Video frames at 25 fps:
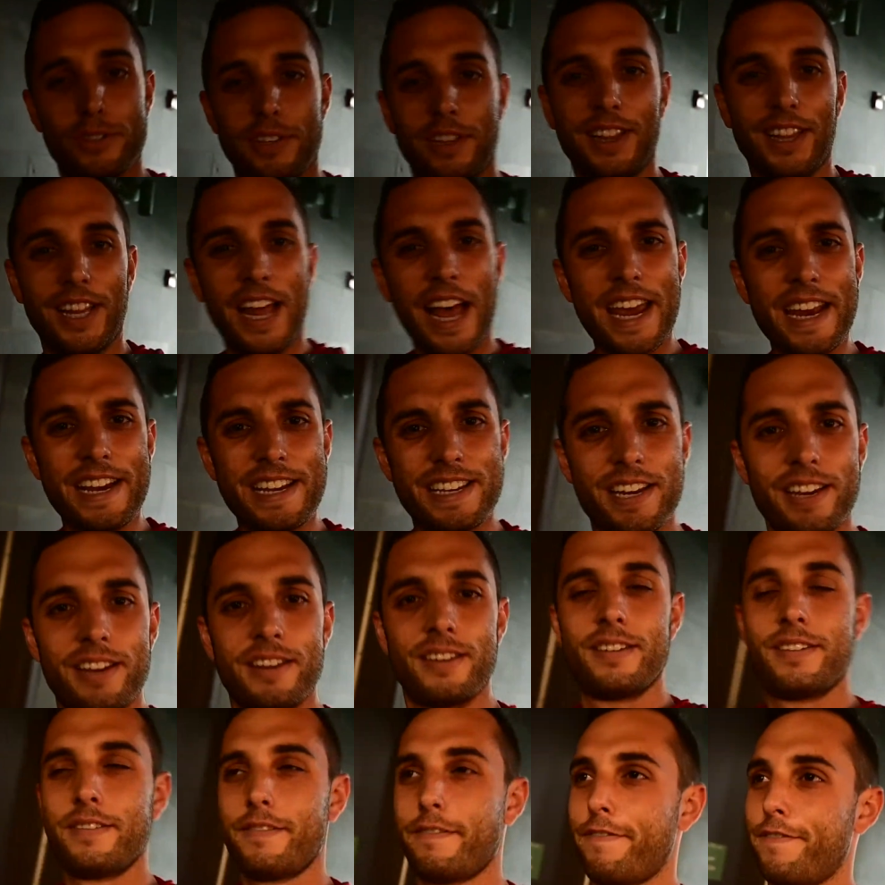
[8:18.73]
light,
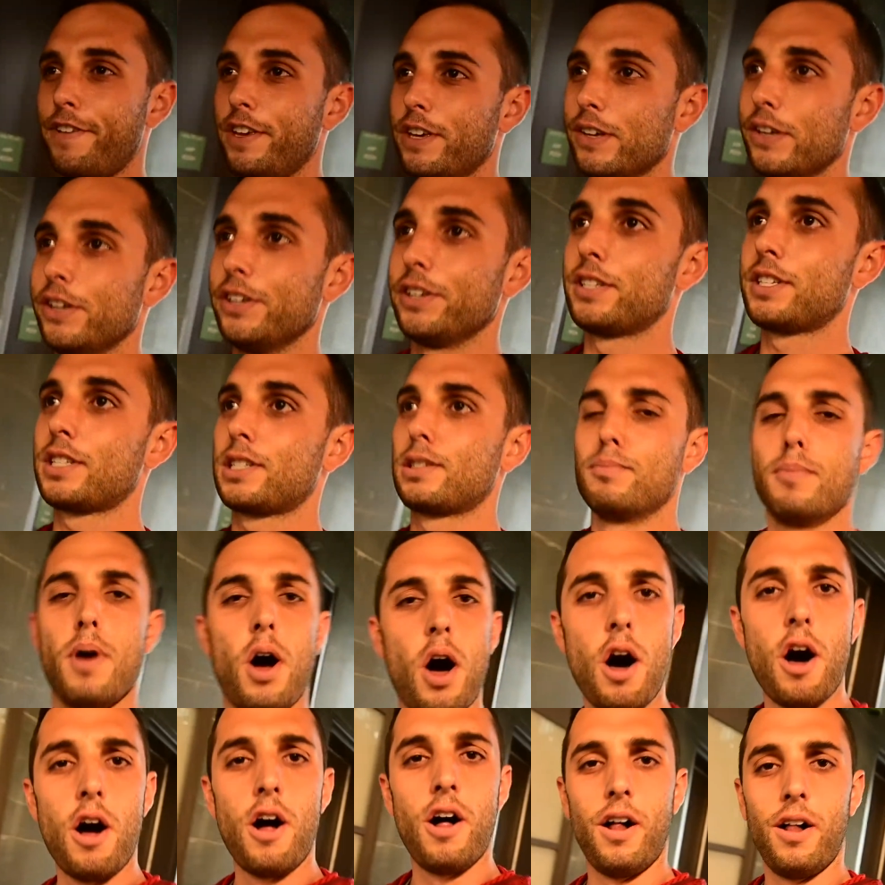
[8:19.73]
feels
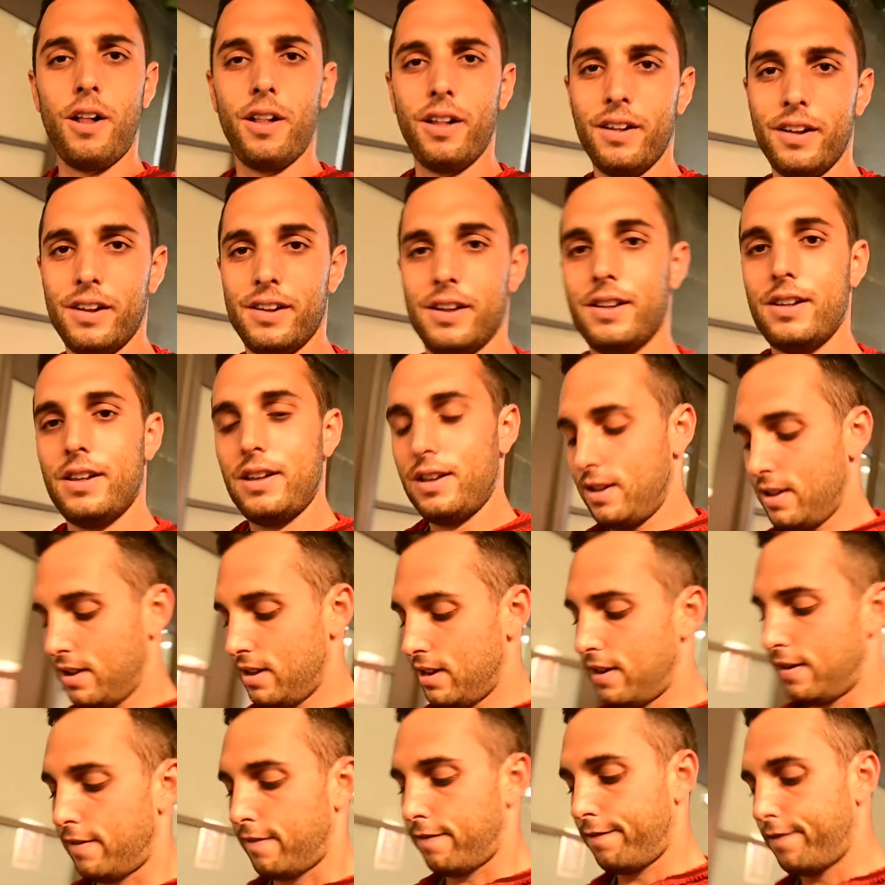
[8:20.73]
small.
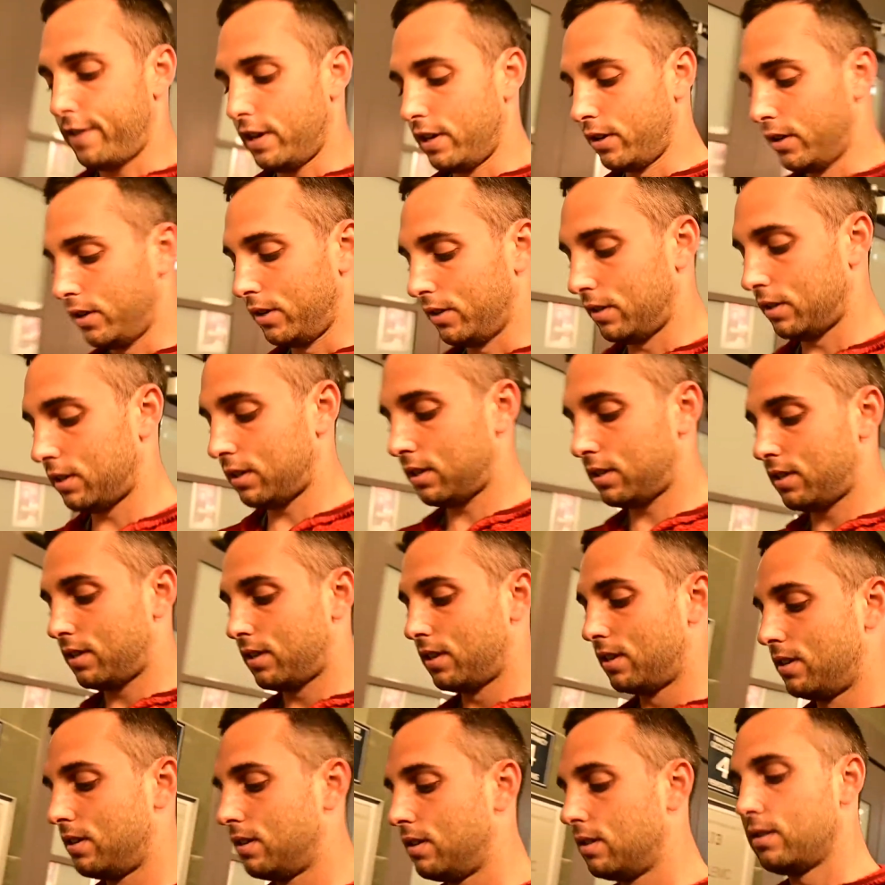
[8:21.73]
It feels
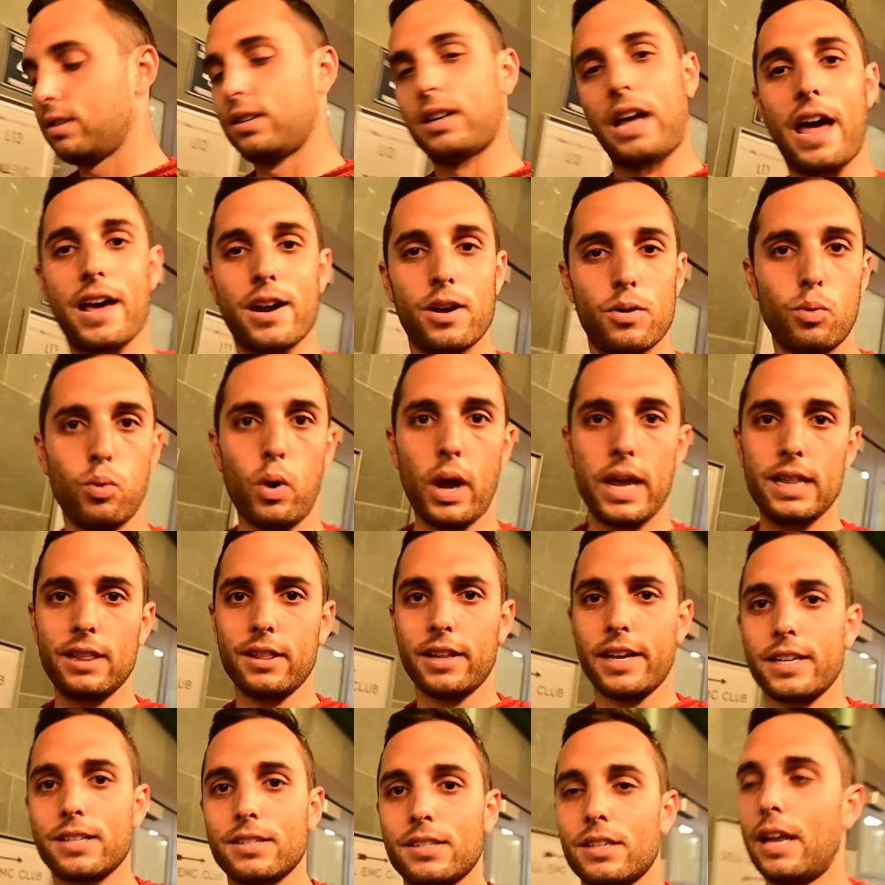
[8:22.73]
kind of
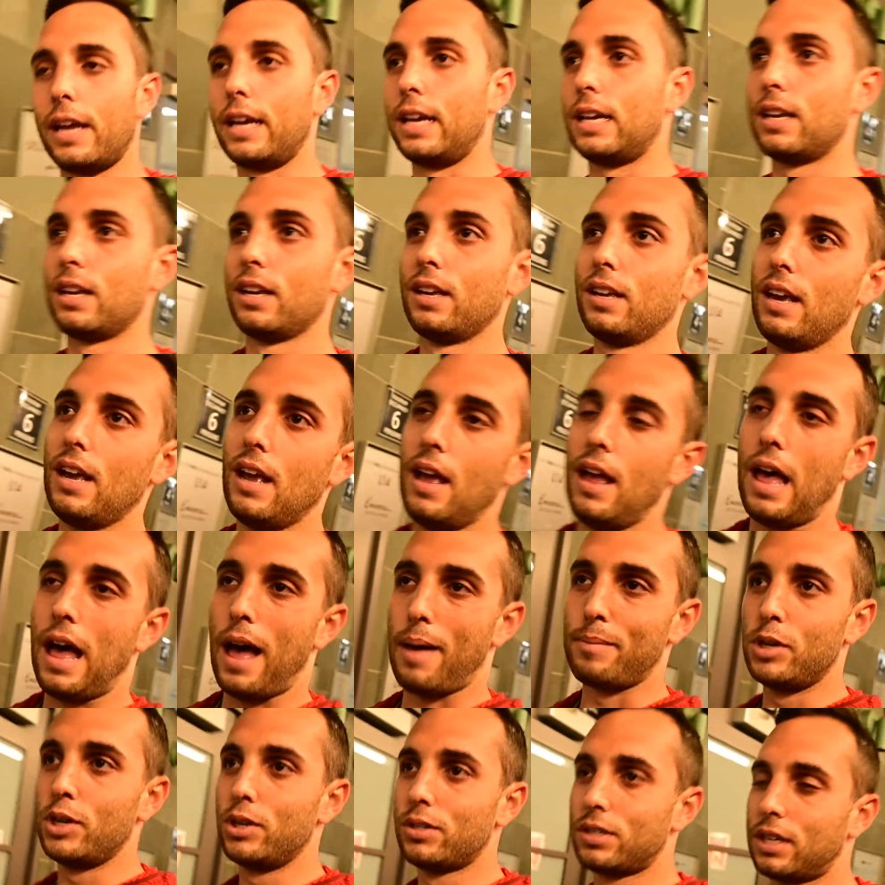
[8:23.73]
weightless. Like
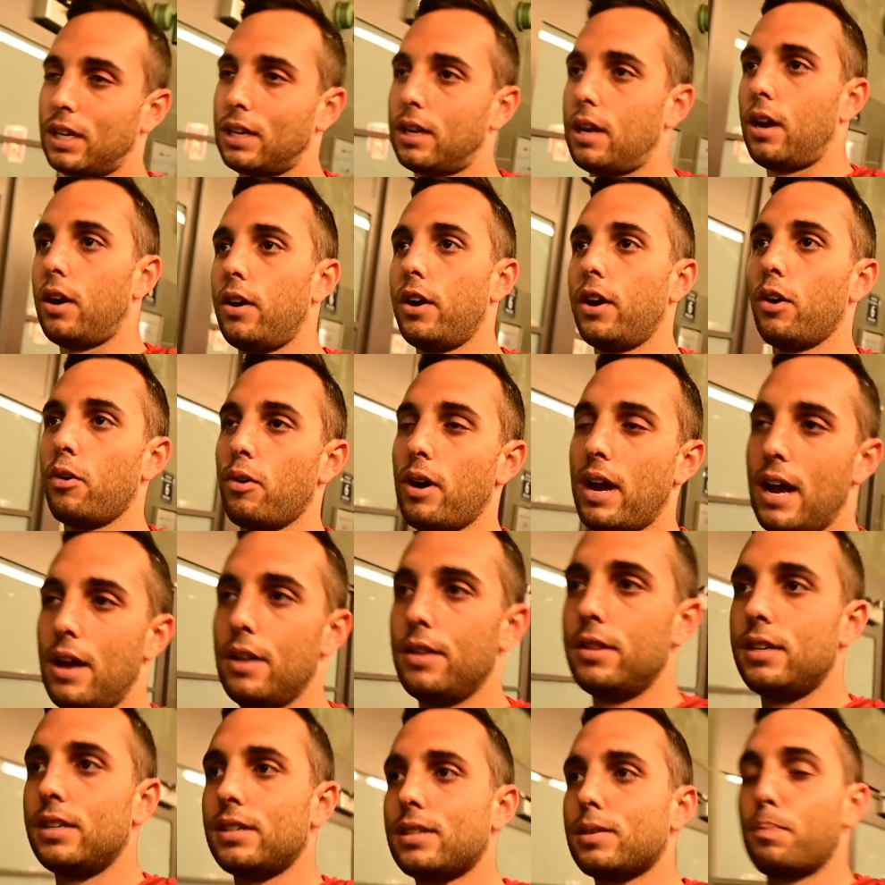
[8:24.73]
I'm used to carrying
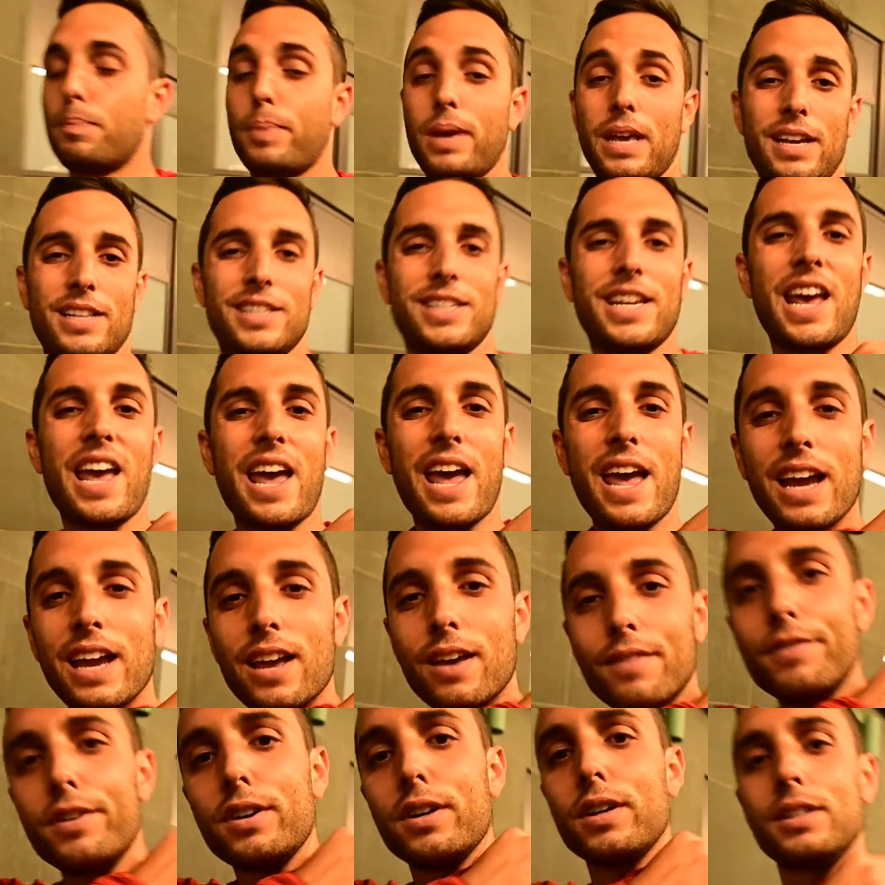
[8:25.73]
around this big tank
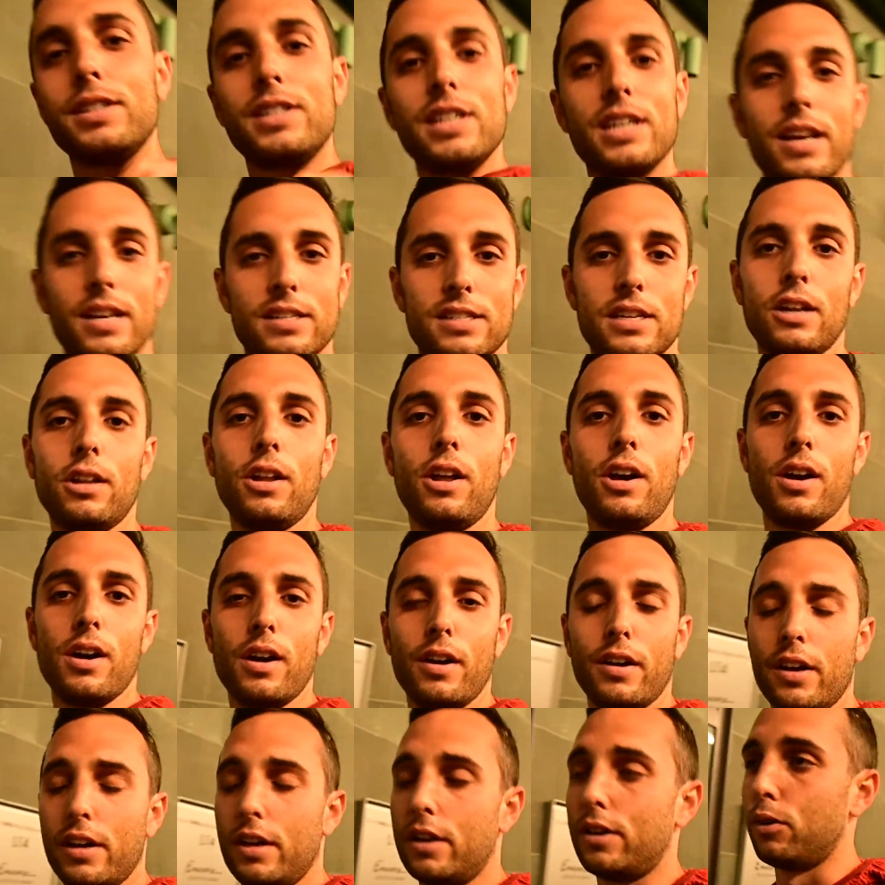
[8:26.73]
of a
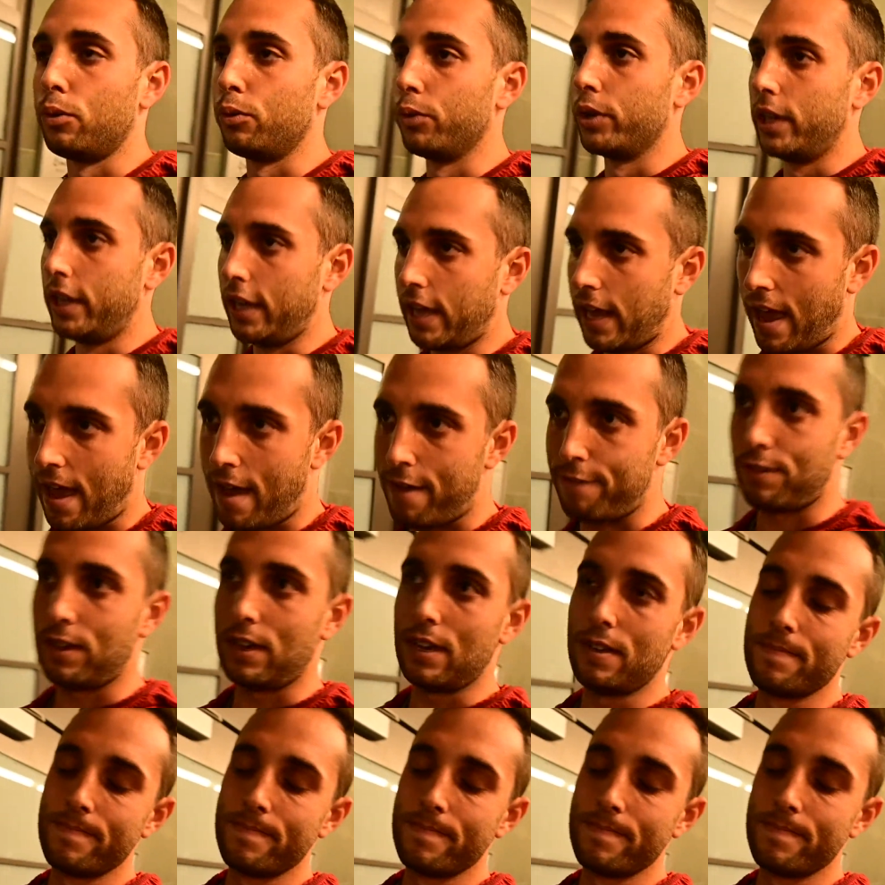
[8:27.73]
DSLR, you know, really heavy.